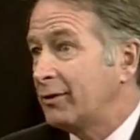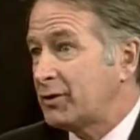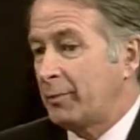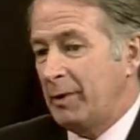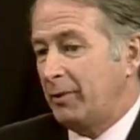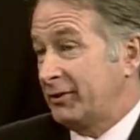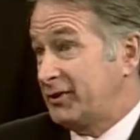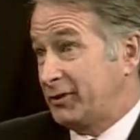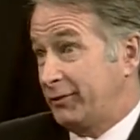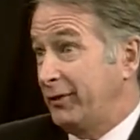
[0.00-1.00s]
Some people
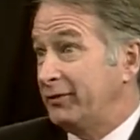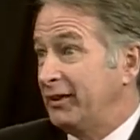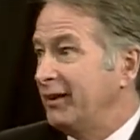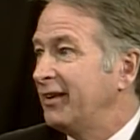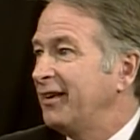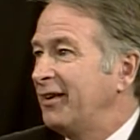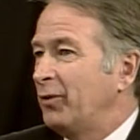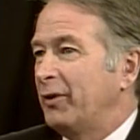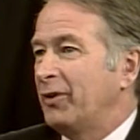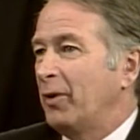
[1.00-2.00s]
it's 50,
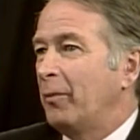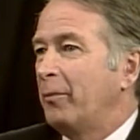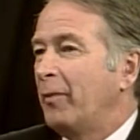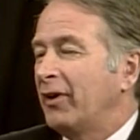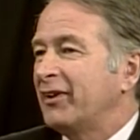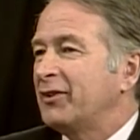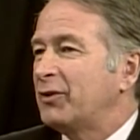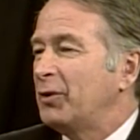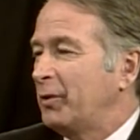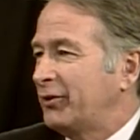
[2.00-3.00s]
when they're muddling
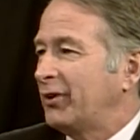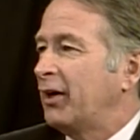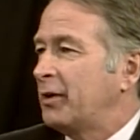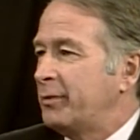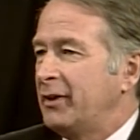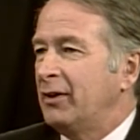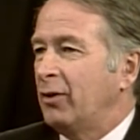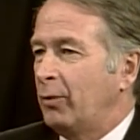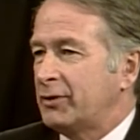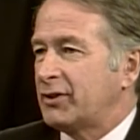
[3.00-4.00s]
through what they're gonna be
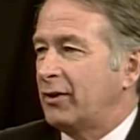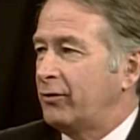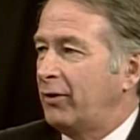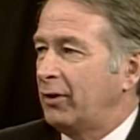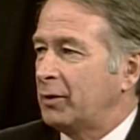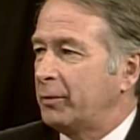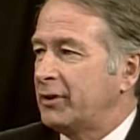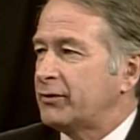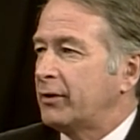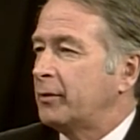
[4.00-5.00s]
or what's gonna fall into
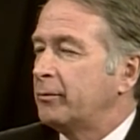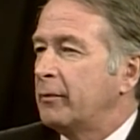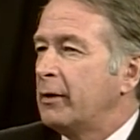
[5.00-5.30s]
place for them.